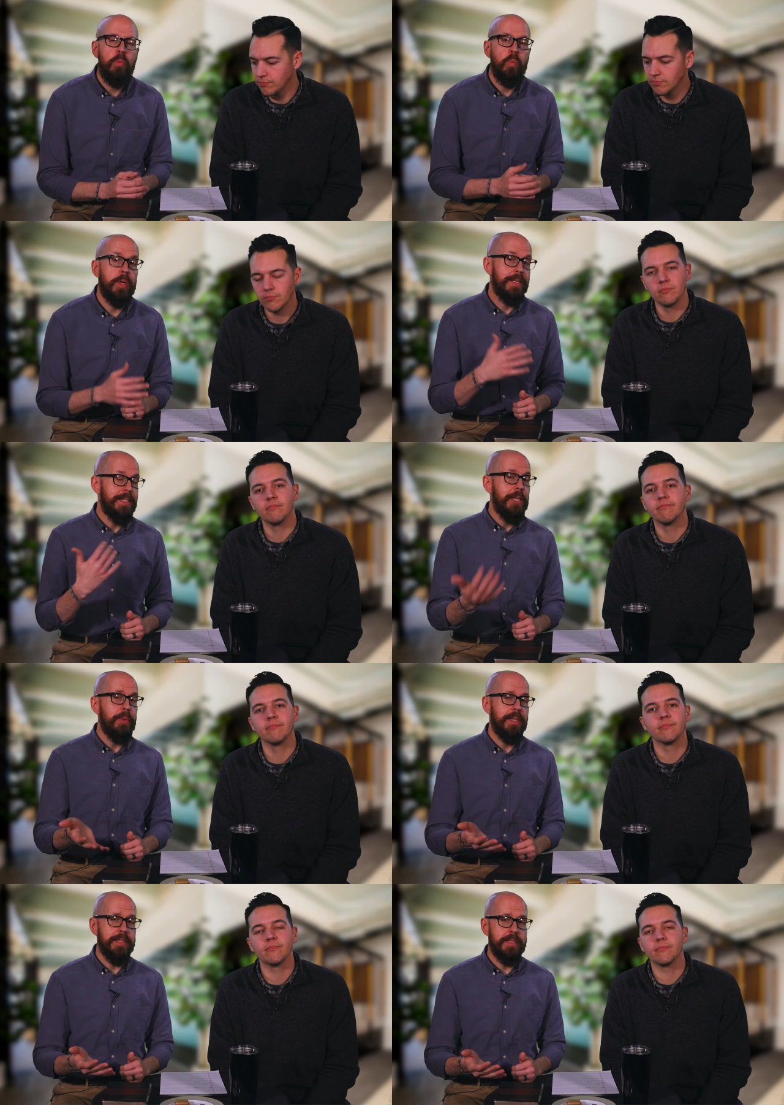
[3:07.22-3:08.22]
Speaker 1: well,
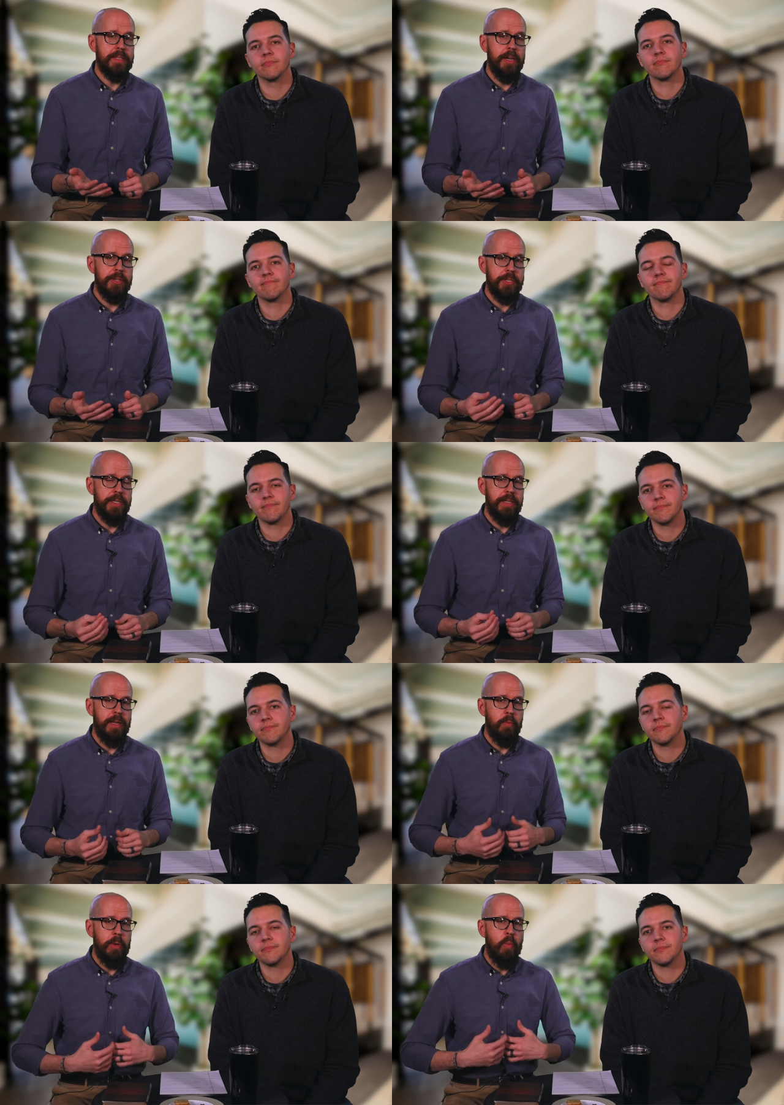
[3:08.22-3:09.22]
continuing this discussion,
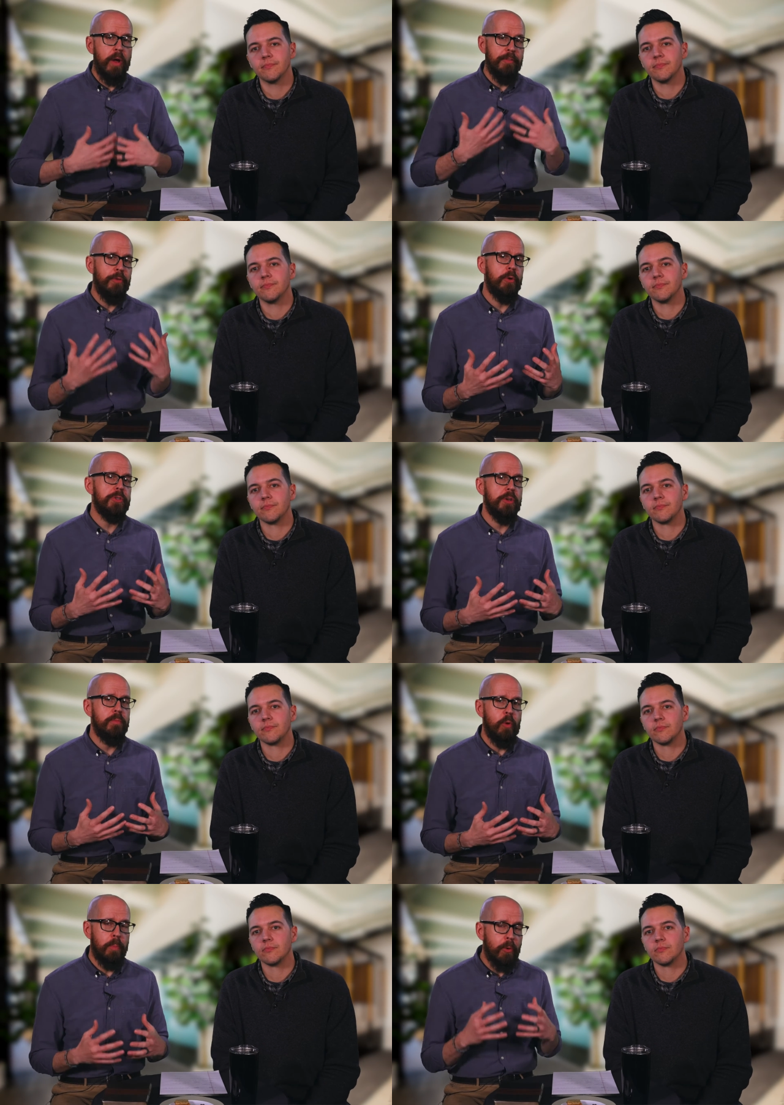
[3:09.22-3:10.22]
we want to focus on a
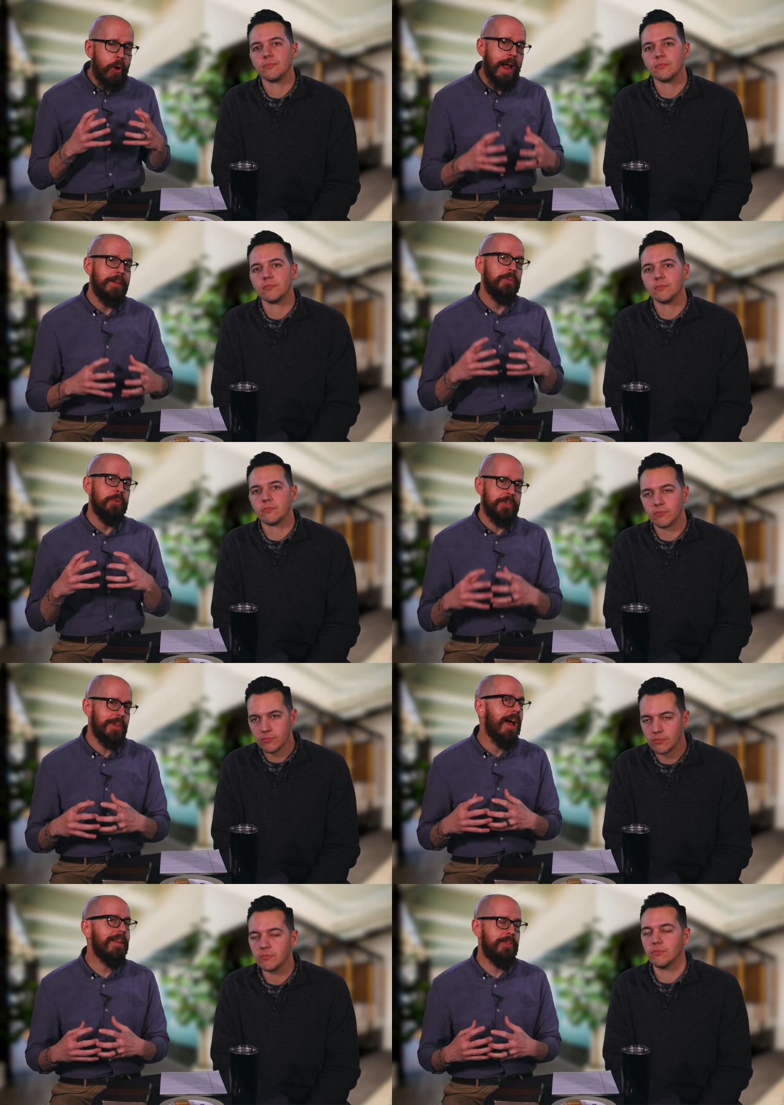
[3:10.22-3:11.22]
more practical
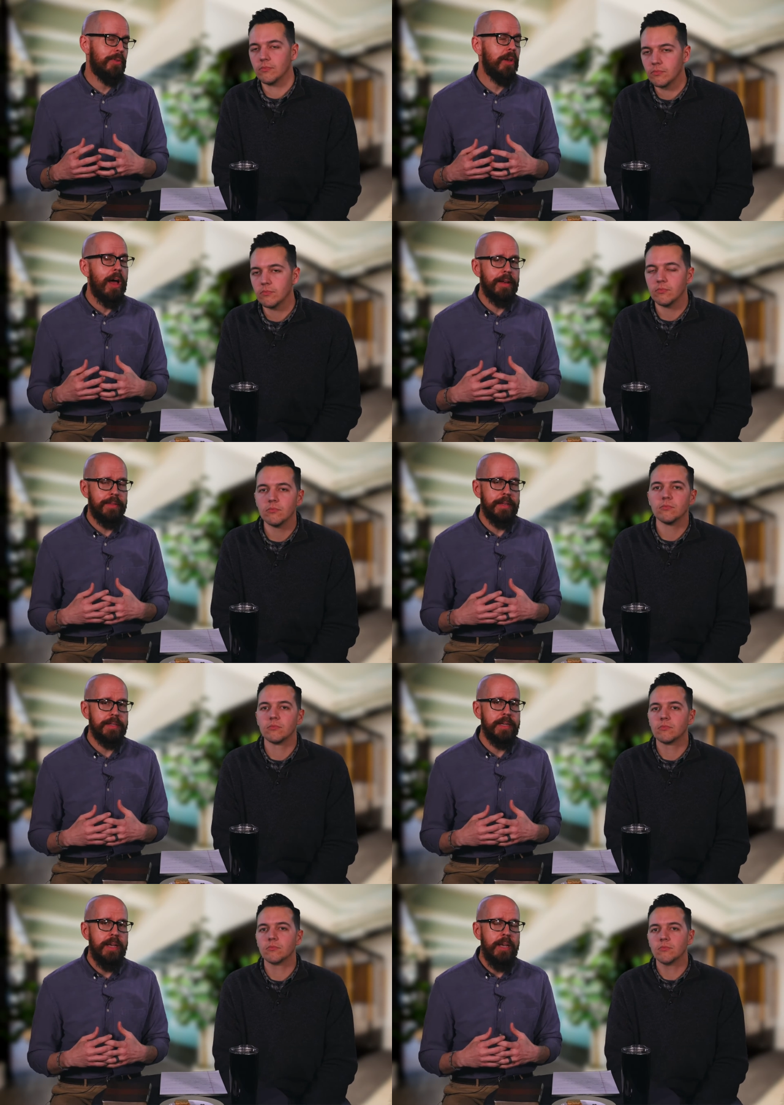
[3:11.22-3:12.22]
side to a lot of
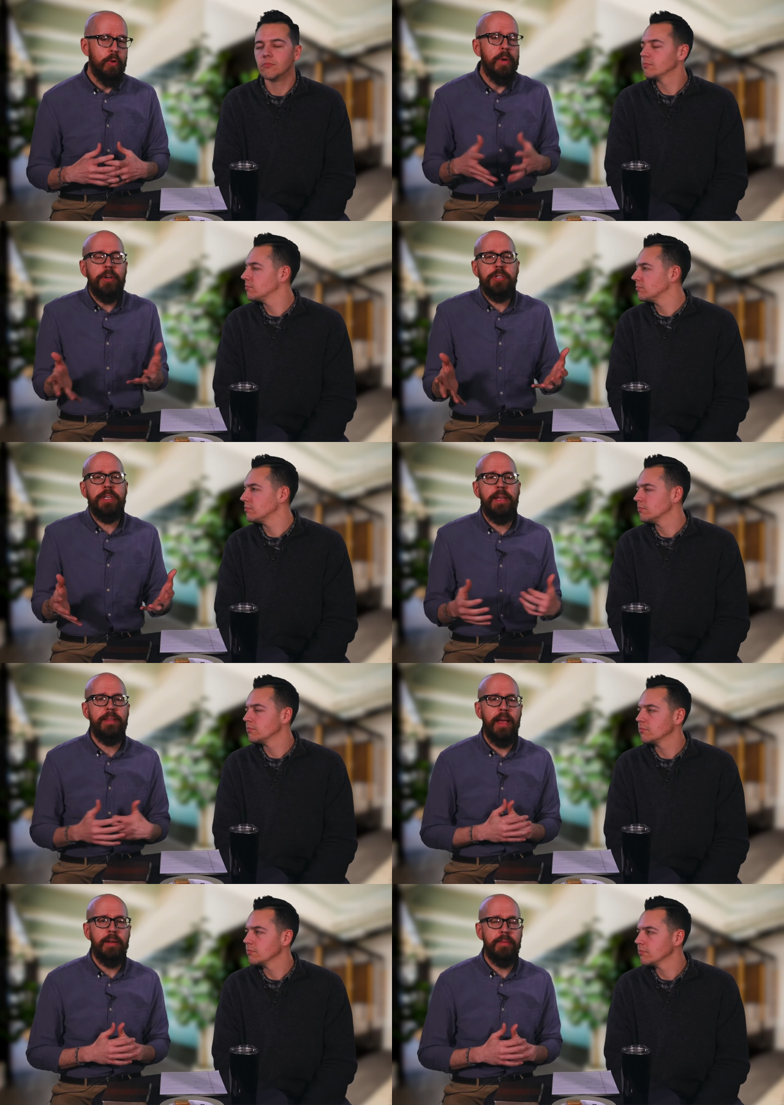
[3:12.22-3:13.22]
this. Mm-hmm. We understand
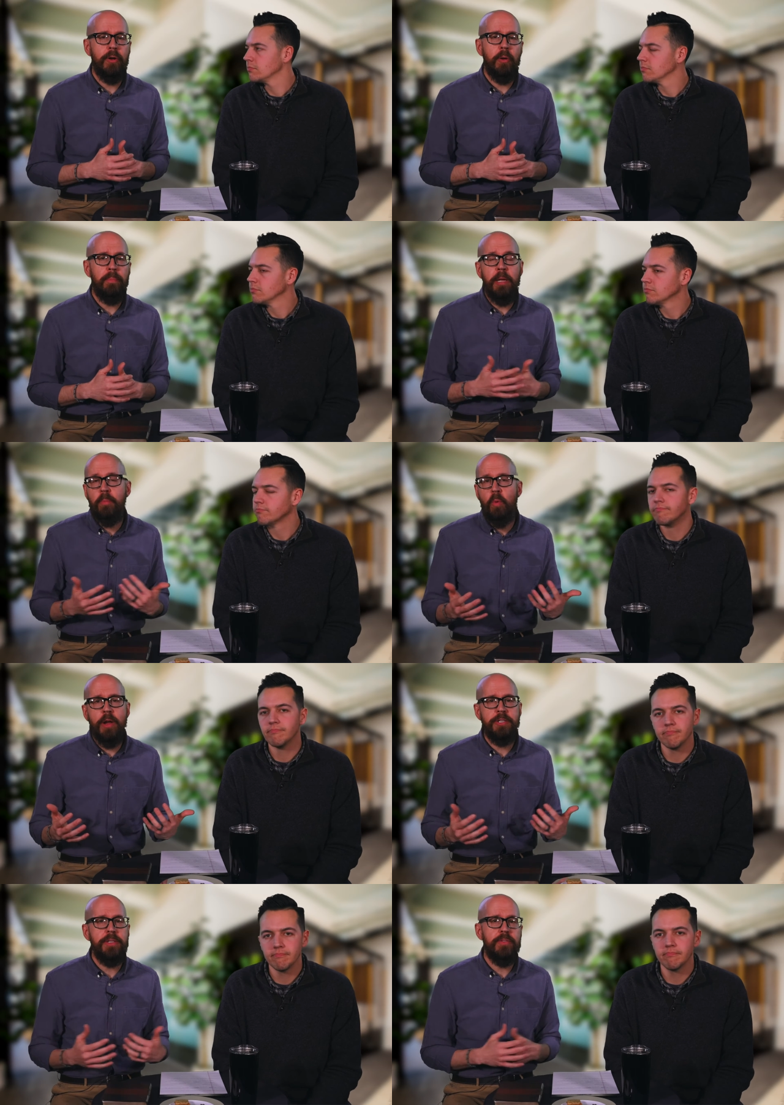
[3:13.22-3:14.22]
that there are people
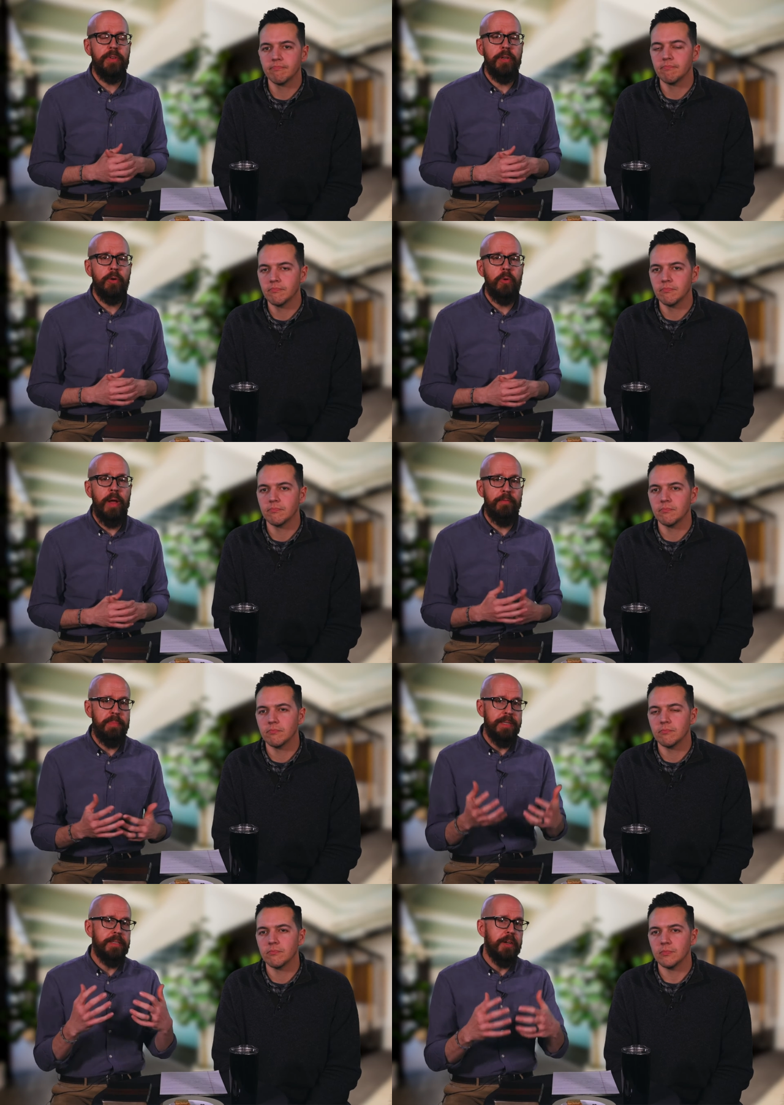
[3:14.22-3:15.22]
watching this video who have
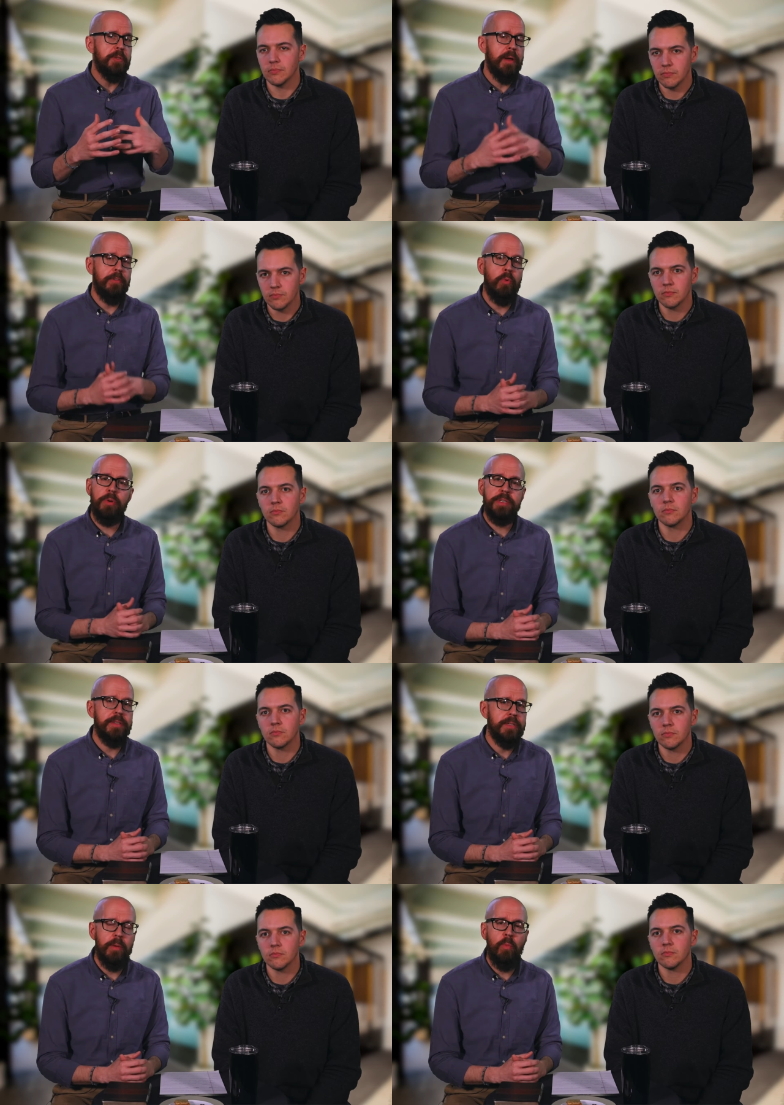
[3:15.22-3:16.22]
been touched by divorce
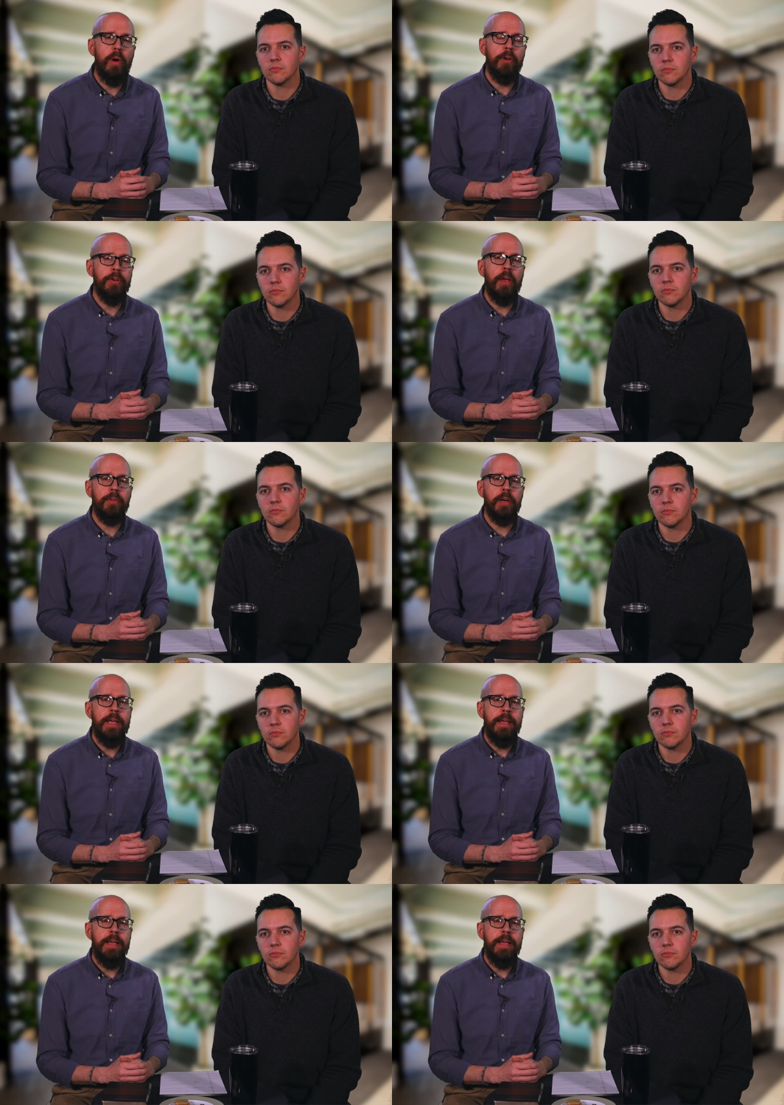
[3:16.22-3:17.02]
in some way or another